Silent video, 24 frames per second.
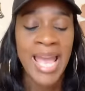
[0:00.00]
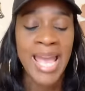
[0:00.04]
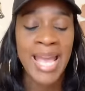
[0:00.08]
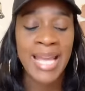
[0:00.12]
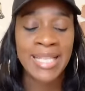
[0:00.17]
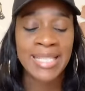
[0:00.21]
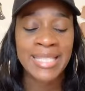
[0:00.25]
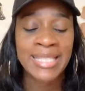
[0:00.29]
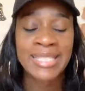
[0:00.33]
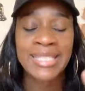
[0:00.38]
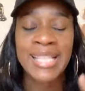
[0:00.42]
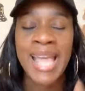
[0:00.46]

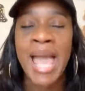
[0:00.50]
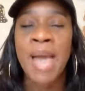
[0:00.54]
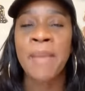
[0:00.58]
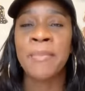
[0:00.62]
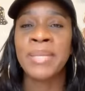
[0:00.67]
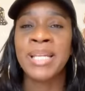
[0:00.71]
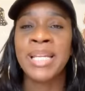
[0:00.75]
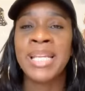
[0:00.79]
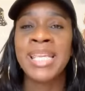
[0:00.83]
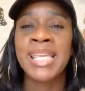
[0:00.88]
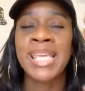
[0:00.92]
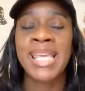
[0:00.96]

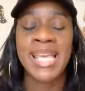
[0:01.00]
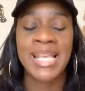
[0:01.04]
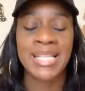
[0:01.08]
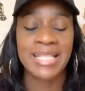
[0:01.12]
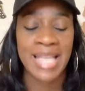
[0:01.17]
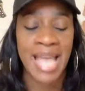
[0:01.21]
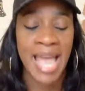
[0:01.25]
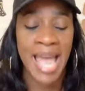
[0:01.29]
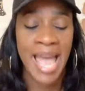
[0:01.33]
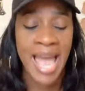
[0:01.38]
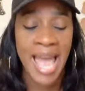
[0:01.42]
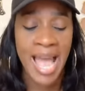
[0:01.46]
examining
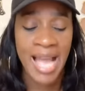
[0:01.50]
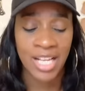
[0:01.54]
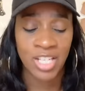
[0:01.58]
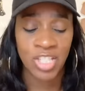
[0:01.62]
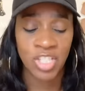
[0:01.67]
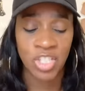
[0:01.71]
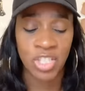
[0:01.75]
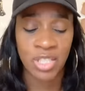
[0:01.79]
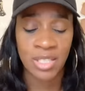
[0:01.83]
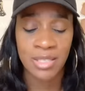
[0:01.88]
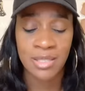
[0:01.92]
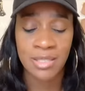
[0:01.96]
his
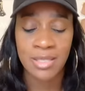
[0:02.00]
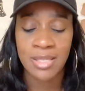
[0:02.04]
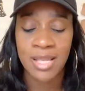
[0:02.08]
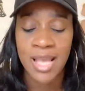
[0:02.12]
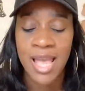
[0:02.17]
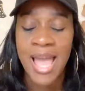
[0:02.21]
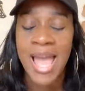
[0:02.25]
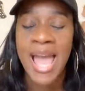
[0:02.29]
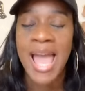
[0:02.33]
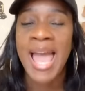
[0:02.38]
actions,